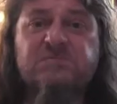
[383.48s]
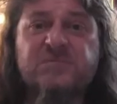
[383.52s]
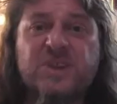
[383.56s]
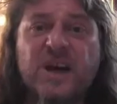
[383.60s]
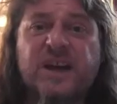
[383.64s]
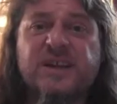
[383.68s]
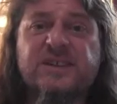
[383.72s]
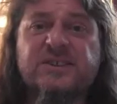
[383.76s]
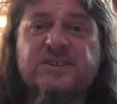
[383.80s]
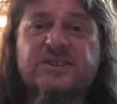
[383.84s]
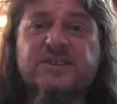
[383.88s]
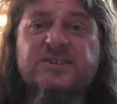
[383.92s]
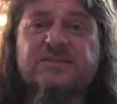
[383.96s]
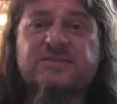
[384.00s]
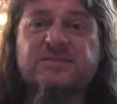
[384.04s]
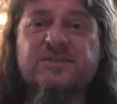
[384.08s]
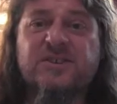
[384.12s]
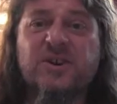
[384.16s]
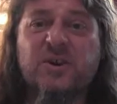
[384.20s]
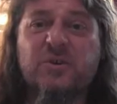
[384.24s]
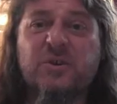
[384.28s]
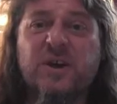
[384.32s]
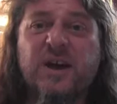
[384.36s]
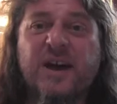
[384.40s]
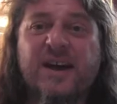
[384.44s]
Nice.
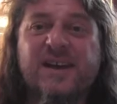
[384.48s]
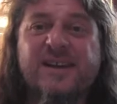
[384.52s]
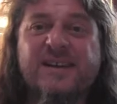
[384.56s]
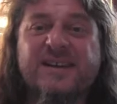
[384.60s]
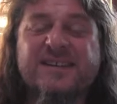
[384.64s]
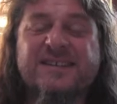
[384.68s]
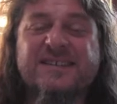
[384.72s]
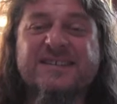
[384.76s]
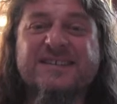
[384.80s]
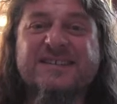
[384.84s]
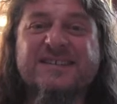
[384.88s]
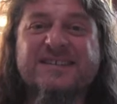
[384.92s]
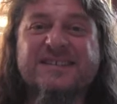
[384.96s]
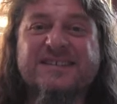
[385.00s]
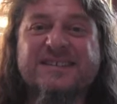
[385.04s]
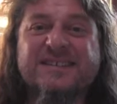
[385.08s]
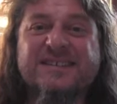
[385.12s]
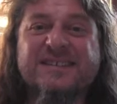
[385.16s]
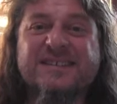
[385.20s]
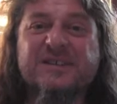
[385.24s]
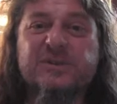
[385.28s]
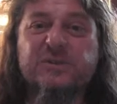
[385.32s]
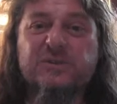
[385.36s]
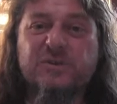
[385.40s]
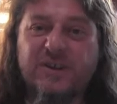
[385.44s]
Okay.
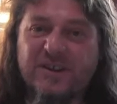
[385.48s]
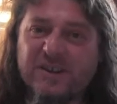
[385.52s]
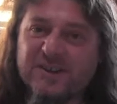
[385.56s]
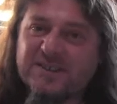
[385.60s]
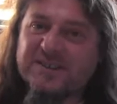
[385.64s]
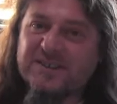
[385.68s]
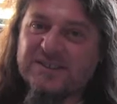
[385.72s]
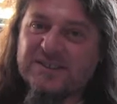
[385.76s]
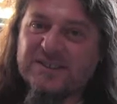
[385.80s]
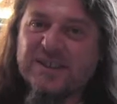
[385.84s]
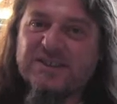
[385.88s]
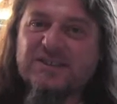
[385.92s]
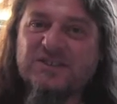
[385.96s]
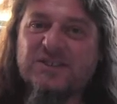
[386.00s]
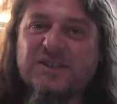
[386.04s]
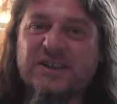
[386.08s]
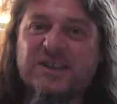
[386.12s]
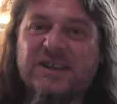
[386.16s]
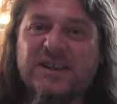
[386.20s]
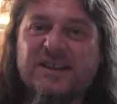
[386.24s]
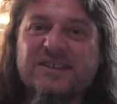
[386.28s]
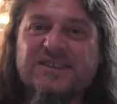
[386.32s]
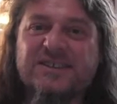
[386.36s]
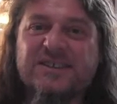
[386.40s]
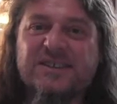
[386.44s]
Well, this is Nigel
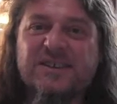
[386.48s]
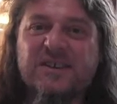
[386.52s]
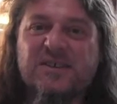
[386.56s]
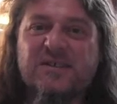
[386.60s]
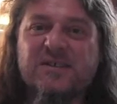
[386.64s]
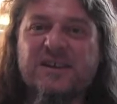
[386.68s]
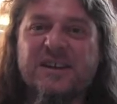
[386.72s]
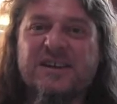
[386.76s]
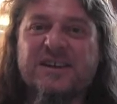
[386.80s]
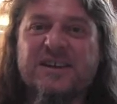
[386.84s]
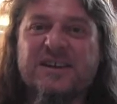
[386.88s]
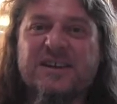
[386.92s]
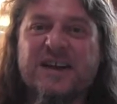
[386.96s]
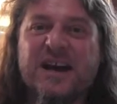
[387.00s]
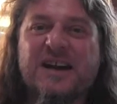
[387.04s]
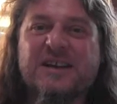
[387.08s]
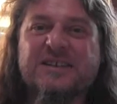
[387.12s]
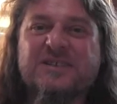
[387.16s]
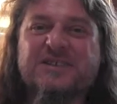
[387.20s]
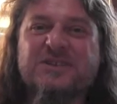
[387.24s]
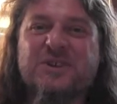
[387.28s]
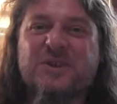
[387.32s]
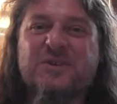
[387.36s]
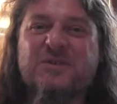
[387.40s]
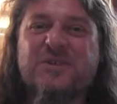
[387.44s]
Carter thanking
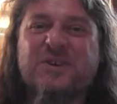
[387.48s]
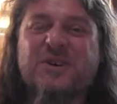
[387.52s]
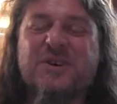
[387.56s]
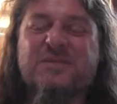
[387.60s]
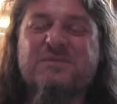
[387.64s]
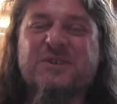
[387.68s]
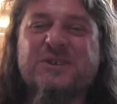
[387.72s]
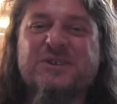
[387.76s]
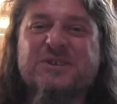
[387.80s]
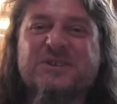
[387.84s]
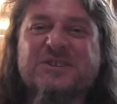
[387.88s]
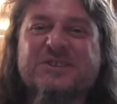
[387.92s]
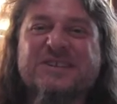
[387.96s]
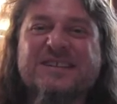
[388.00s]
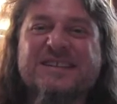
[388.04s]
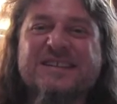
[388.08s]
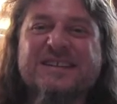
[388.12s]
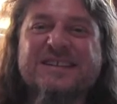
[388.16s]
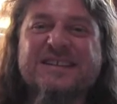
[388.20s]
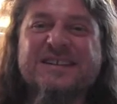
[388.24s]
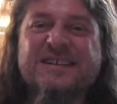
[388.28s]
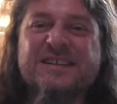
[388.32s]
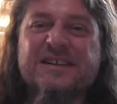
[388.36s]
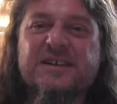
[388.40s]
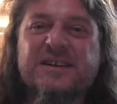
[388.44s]
AjiJoe very much
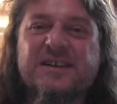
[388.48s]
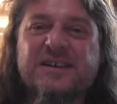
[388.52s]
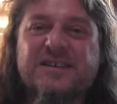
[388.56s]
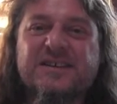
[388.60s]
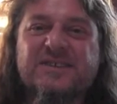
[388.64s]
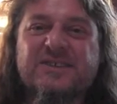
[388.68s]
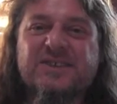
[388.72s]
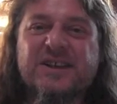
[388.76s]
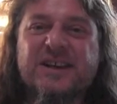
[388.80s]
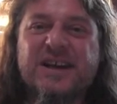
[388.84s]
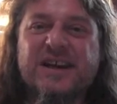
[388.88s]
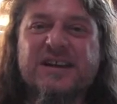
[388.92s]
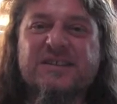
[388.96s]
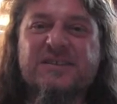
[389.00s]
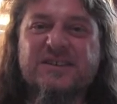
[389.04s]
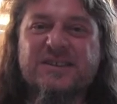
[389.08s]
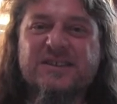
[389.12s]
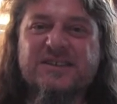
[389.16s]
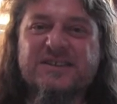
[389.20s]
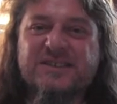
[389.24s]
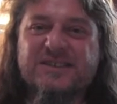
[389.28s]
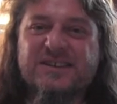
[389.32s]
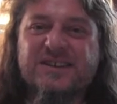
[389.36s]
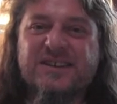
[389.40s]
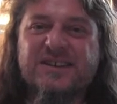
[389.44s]
and saying
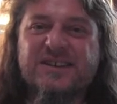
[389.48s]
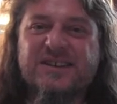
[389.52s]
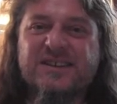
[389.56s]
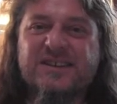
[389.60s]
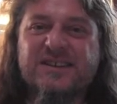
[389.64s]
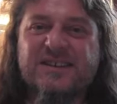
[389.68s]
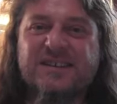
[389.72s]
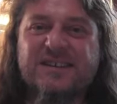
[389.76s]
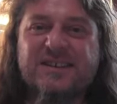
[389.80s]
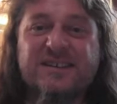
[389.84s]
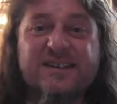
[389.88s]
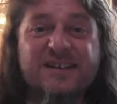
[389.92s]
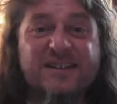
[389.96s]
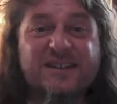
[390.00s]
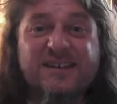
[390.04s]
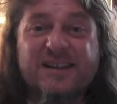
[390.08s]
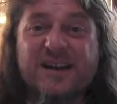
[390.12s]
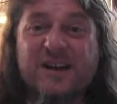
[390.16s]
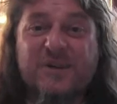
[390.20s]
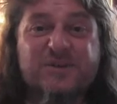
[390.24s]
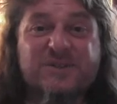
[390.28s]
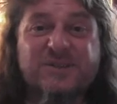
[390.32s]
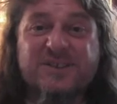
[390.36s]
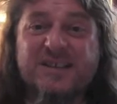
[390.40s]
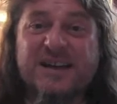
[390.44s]
that
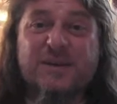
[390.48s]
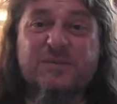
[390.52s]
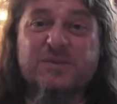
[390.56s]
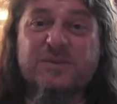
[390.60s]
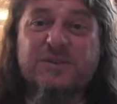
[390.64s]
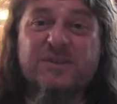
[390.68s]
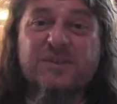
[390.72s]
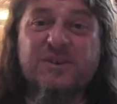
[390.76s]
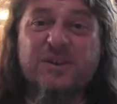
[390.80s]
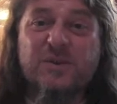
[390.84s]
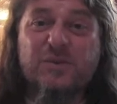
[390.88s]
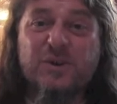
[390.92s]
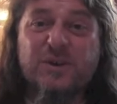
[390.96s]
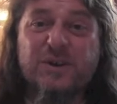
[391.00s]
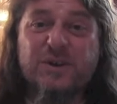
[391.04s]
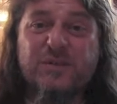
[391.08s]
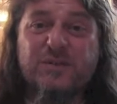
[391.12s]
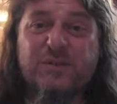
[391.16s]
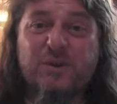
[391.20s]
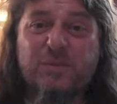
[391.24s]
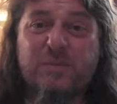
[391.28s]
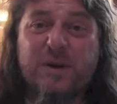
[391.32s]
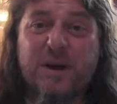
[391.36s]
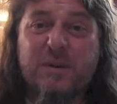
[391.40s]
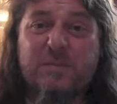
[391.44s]
that was an absolutely
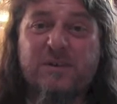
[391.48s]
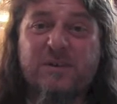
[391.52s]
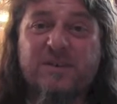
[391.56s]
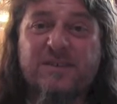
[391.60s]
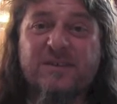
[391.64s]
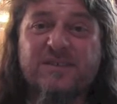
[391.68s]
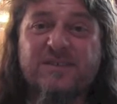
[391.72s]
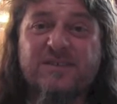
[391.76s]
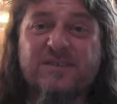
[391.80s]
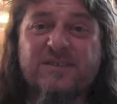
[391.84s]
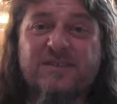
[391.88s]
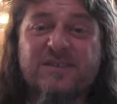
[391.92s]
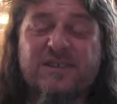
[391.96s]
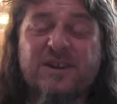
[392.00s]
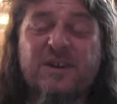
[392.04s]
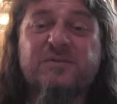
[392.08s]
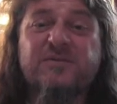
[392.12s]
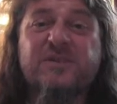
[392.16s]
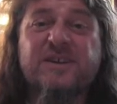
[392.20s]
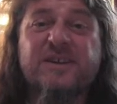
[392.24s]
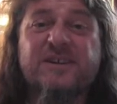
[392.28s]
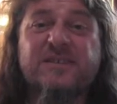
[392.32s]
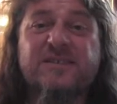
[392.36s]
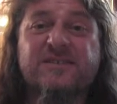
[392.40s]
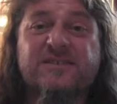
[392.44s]
wonderful pepper.
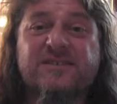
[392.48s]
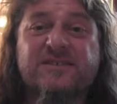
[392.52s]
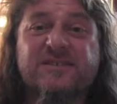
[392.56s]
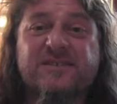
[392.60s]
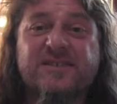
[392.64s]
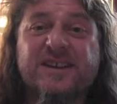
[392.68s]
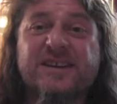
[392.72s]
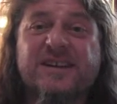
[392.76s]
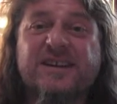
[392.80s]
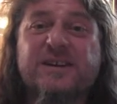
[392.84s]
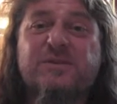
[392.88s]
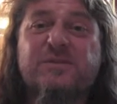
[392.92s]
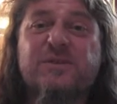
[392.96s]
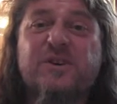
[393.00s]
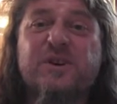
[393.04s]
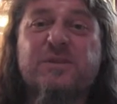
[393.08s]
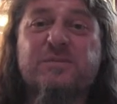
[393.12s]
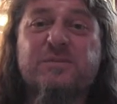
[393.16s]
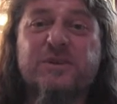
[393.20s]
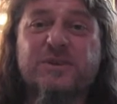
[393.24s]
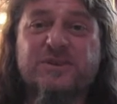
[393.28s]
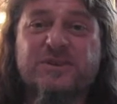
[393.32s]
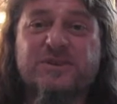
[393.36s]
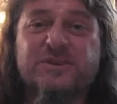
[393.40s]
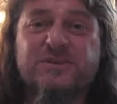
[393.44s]
Loved it. Thank you very
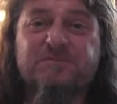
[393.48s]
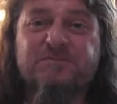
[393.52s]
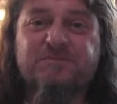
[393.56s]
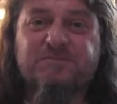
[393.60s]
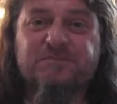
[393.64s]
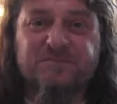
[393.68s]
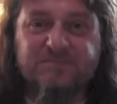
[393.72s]
much.